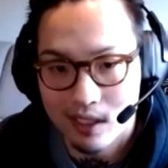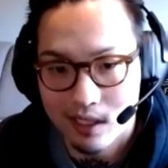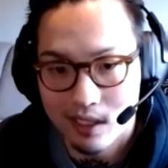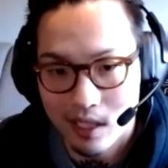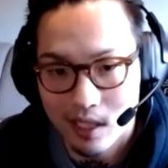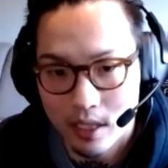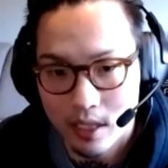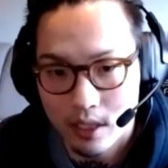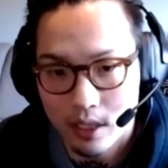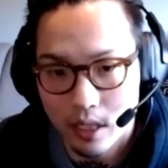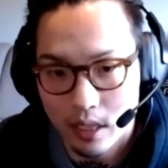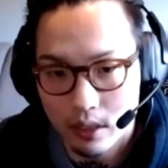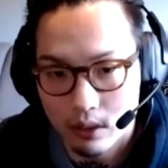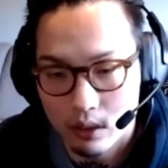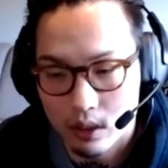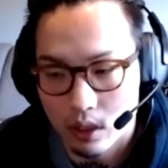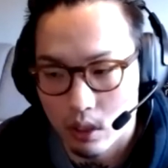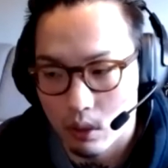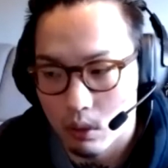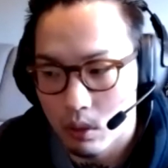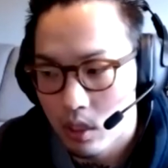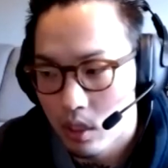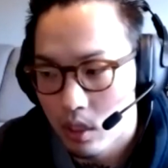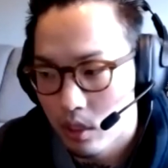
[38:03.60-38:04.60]
signed yet.
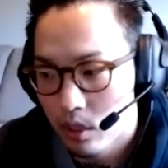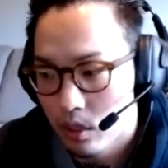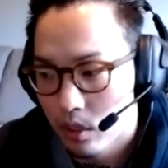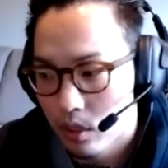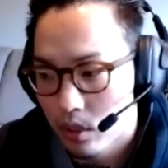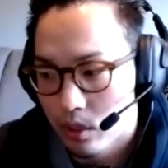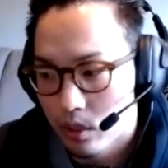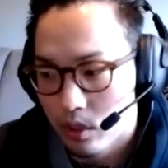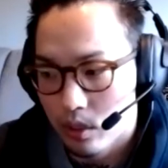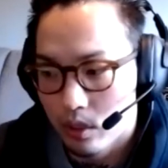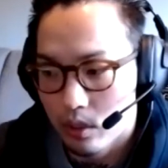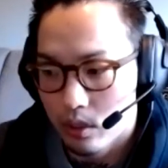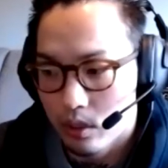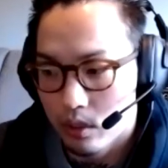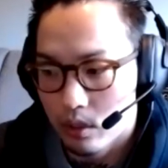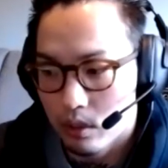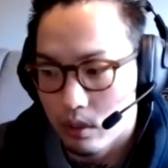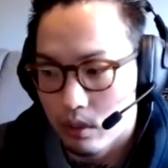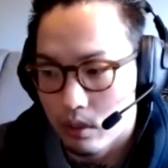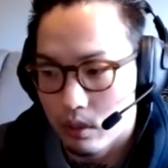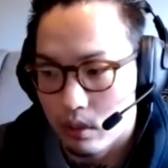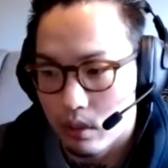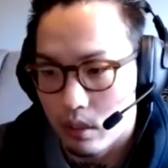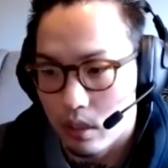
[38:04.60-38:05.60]
So
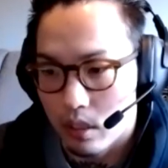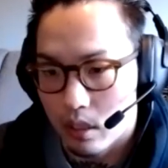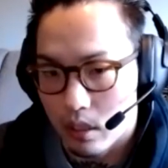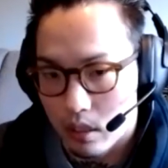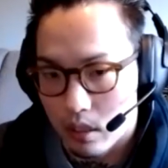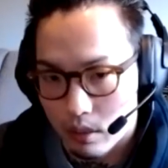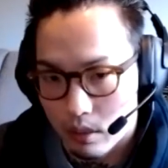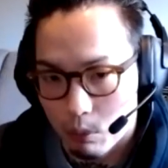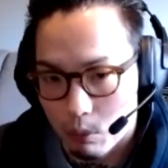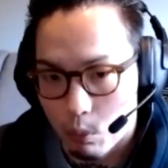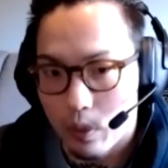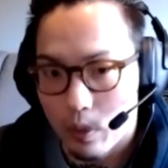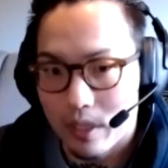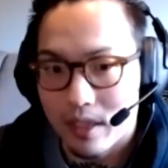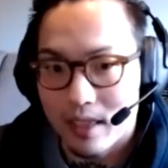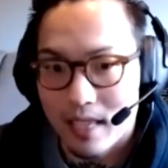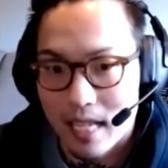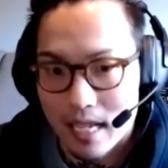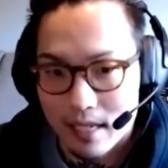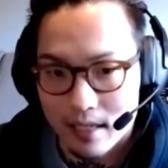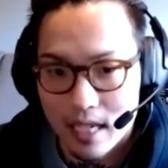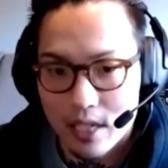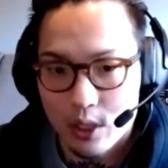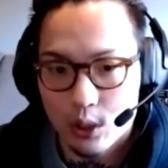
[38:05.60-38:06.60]
with
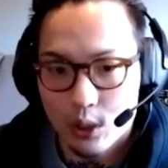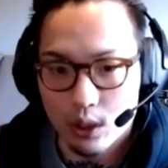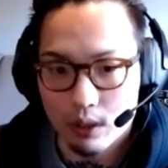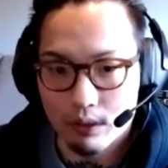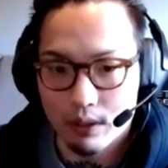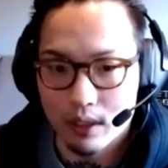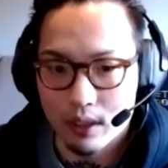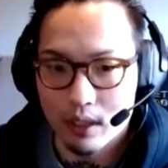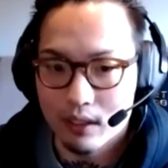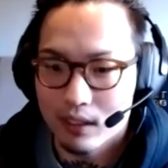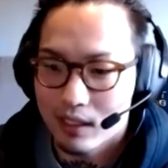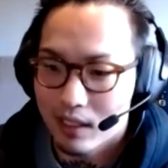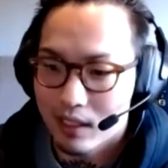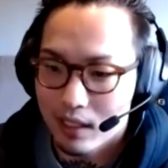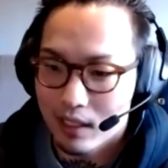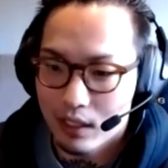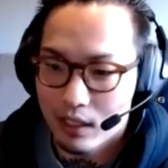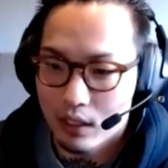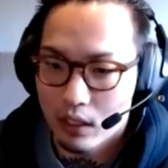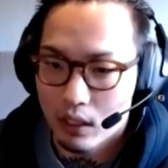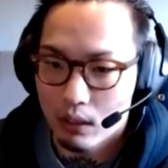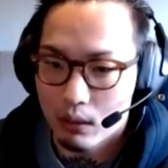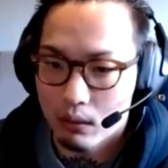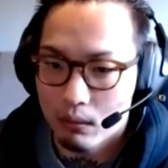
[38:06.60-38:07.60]
that nature of it, I was like, you
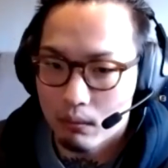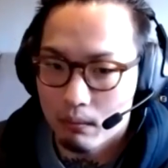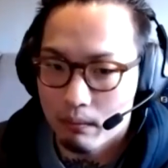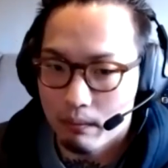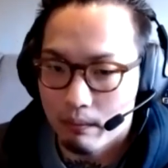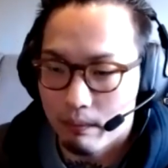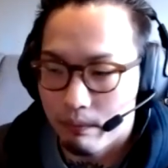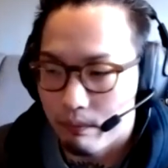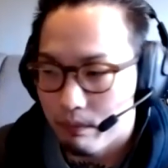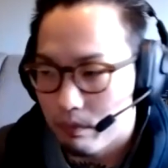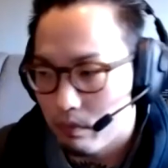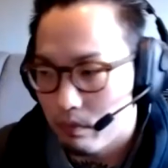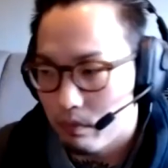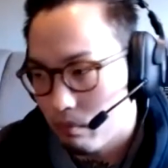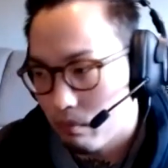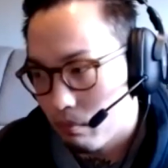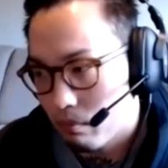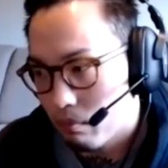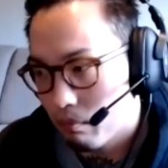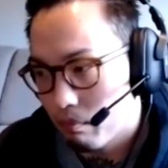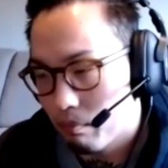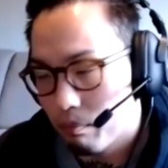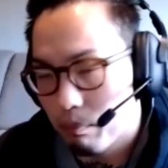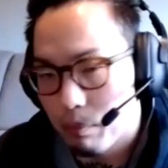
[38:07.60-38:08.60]
know,
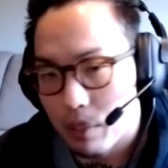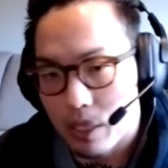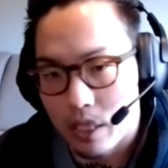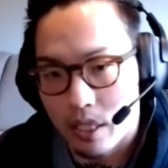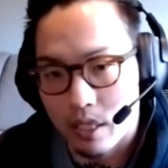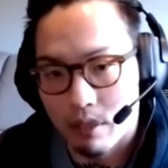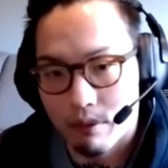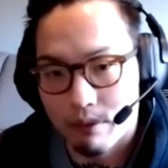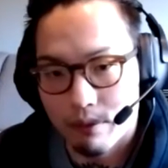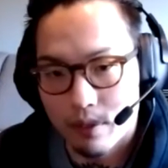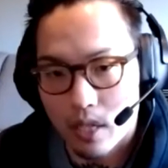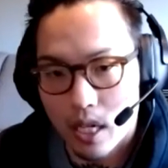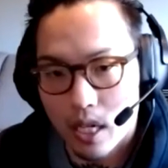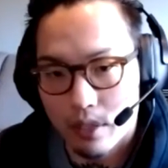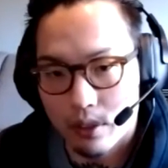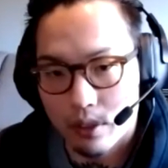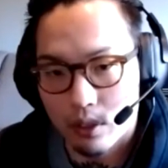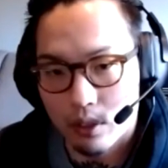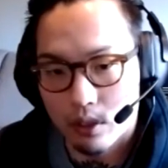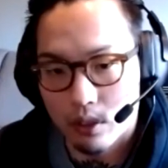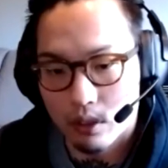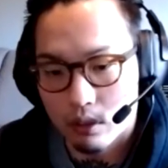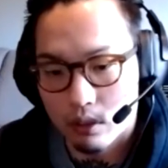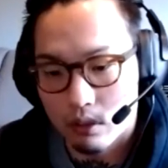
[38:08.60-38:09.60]
being a
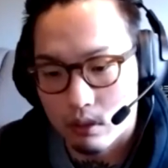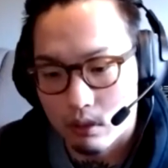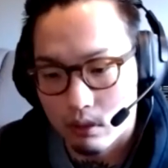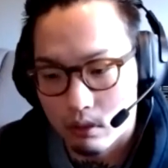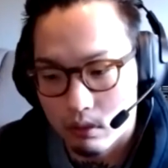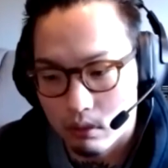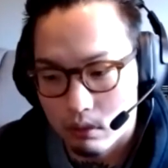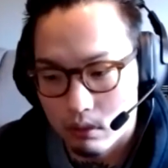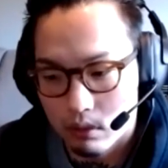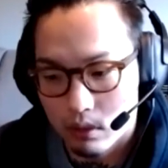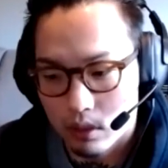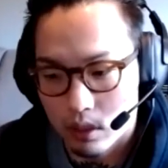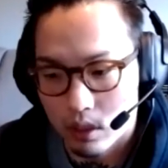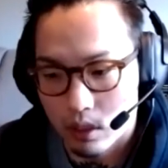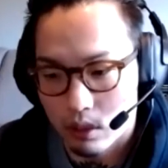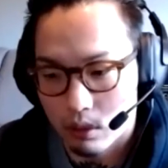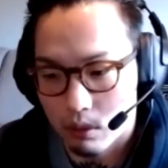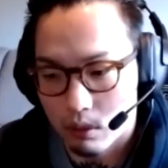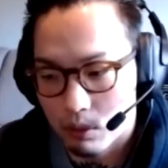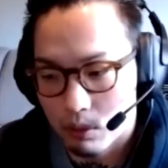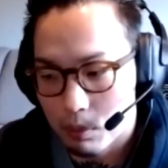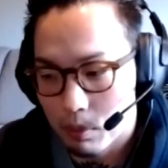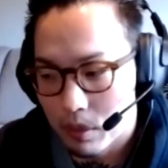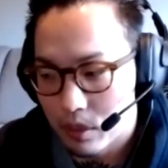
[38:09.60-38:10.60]
father, you know,
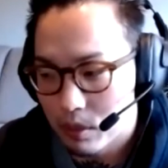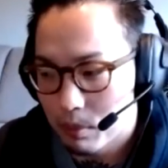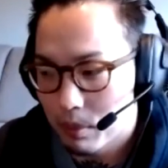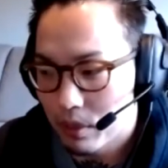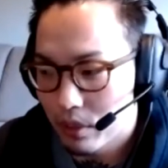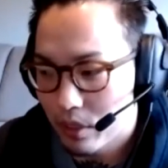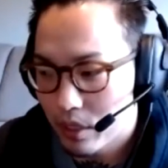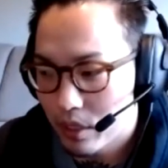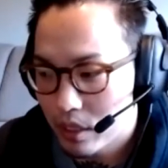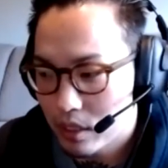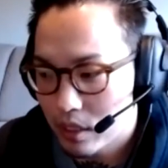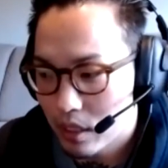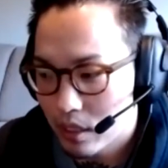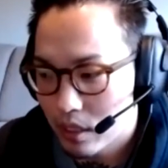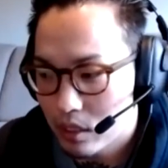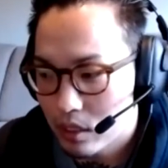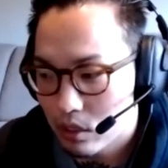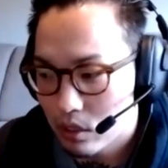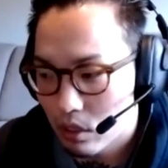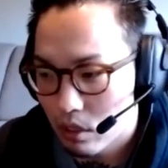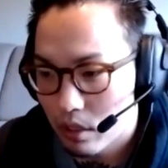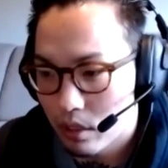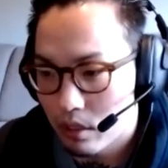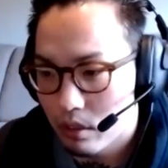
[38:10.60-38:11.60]
responsibilities, I
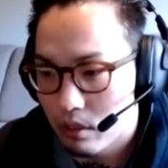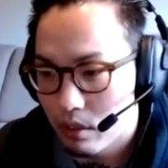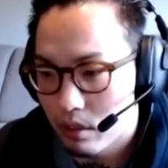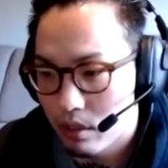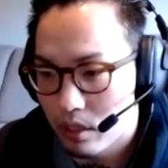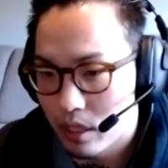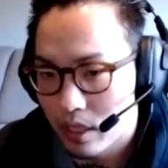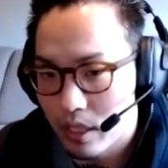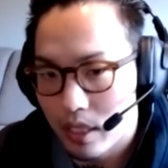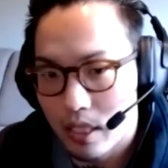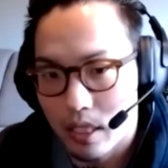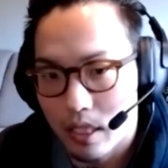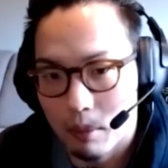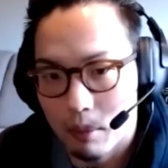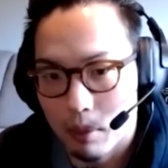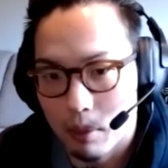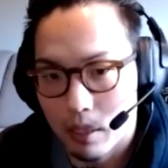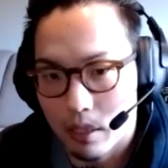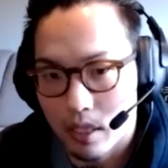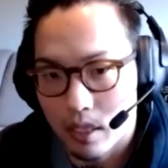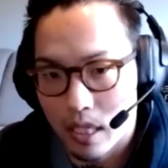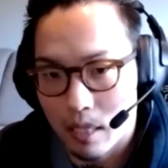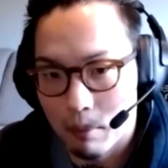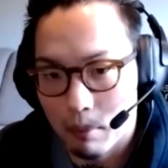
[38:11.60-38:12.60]
started thinking
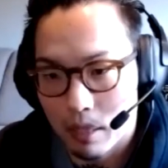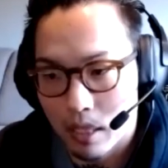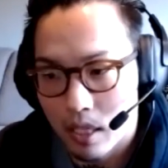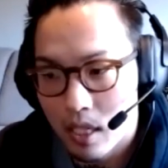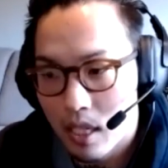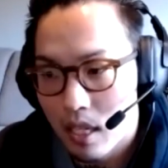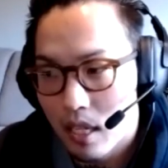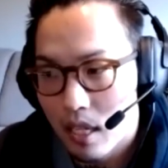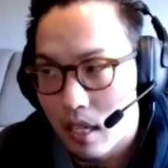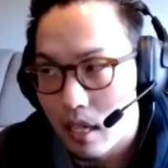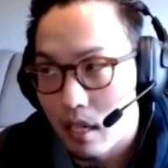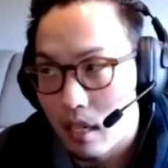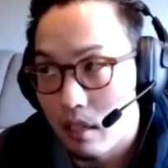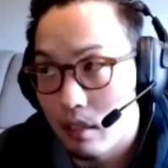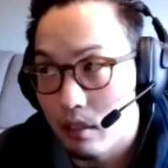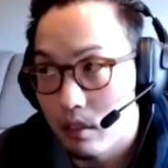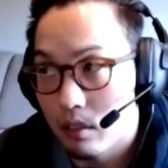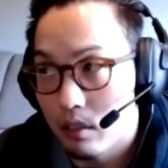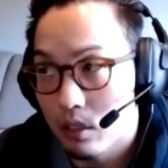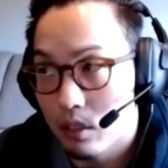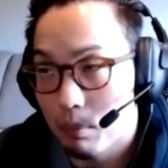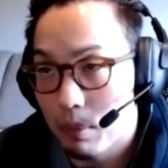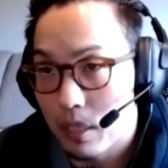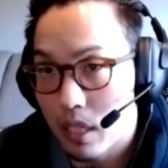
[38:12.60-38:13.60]
about gaming.
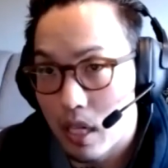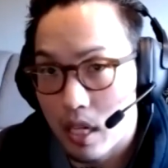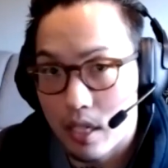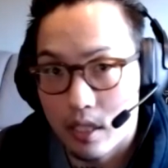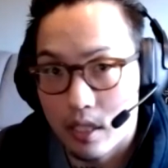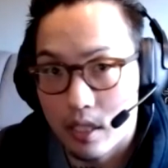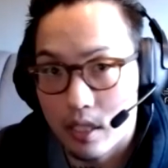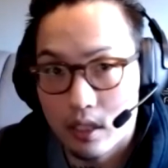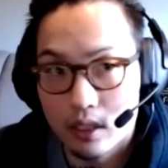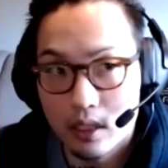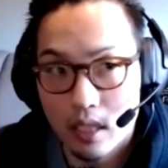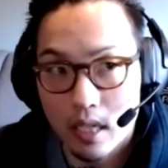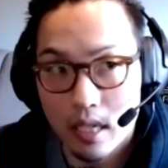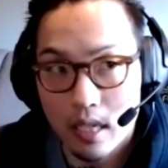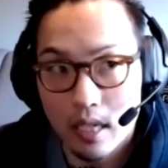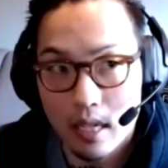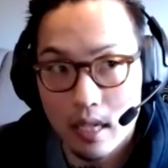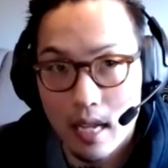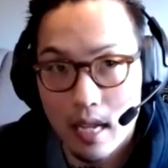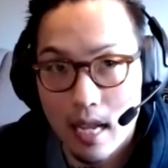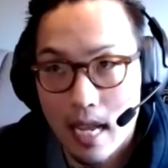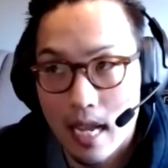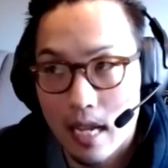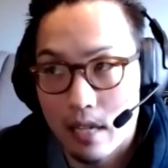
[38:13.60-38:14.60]
To be honest, I
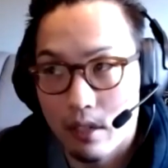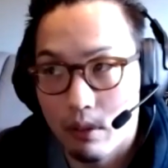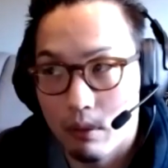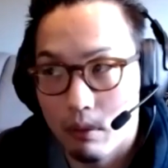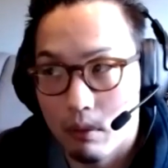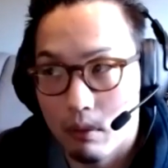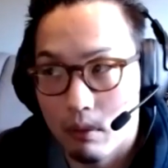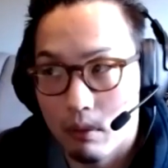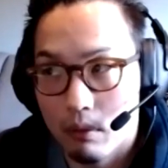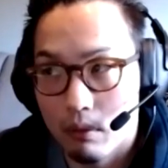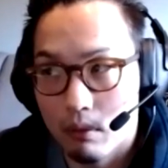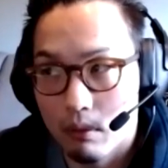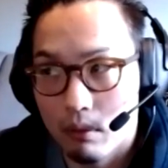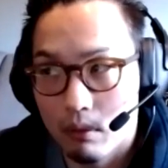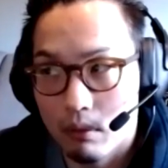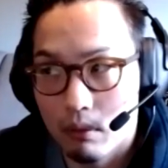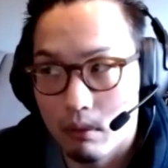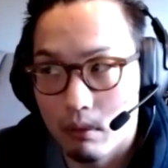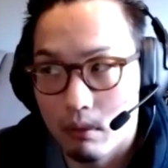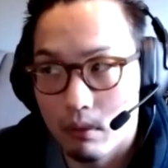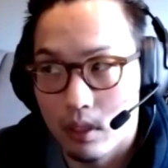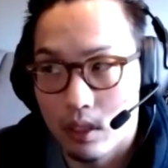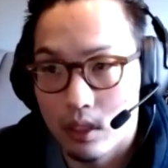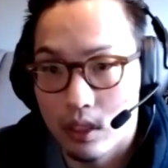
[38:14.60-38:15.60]
had
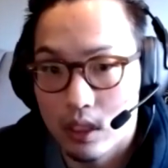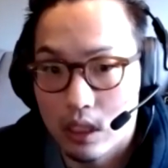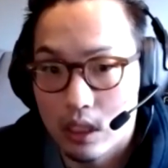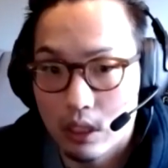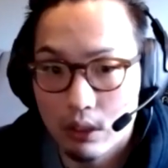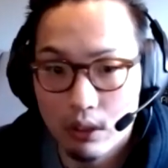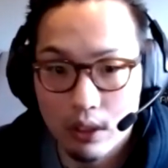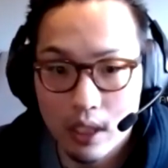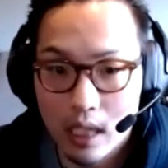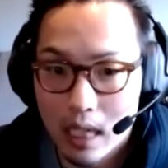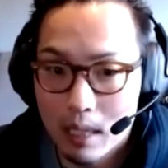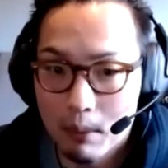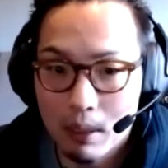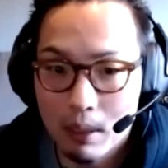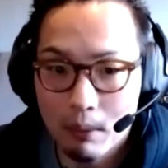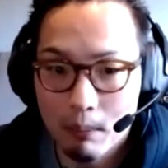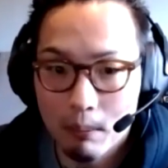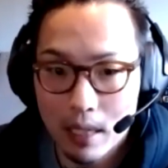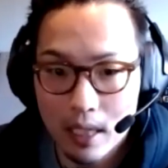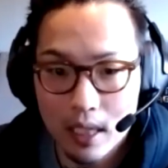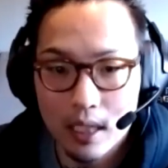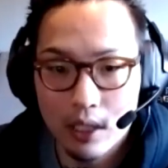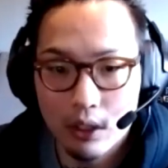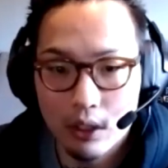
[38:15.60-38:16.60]
considered gaming
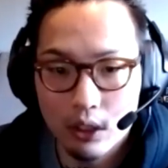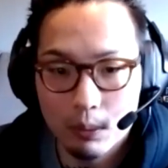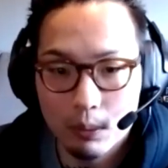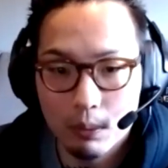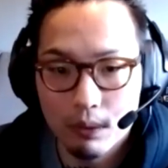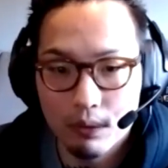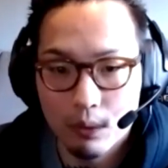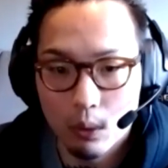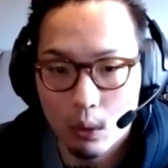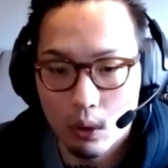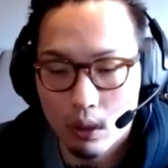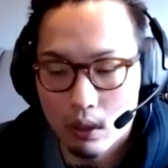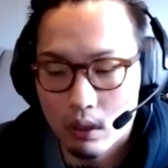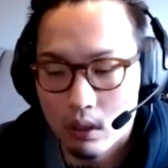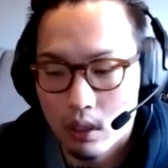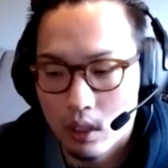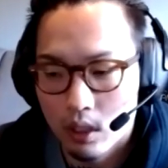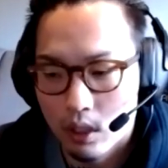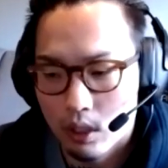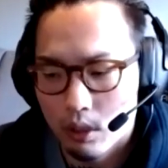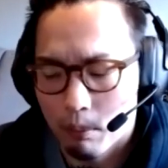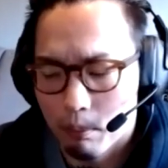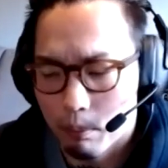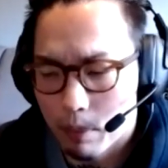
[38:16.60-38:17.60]
many years before,
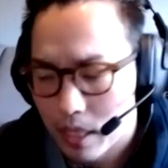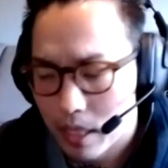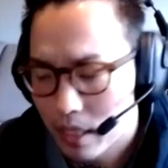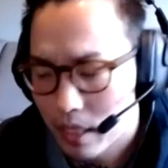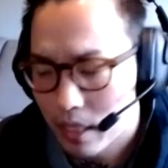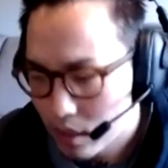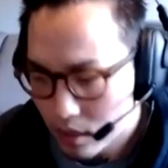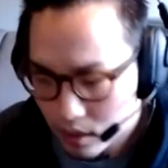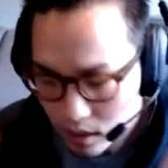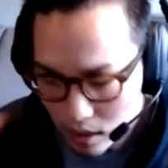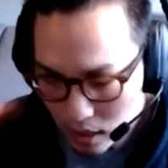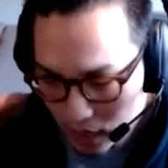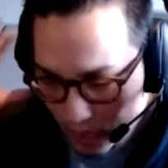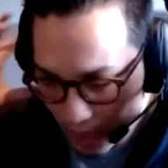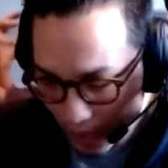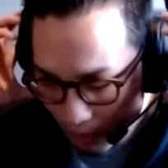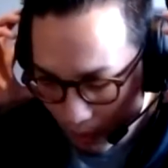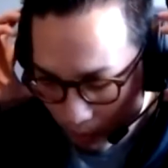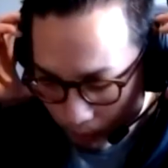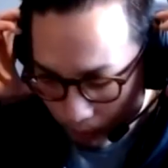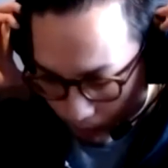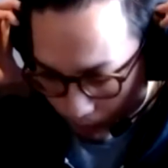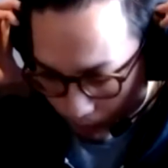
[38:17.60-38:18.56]
but at the time,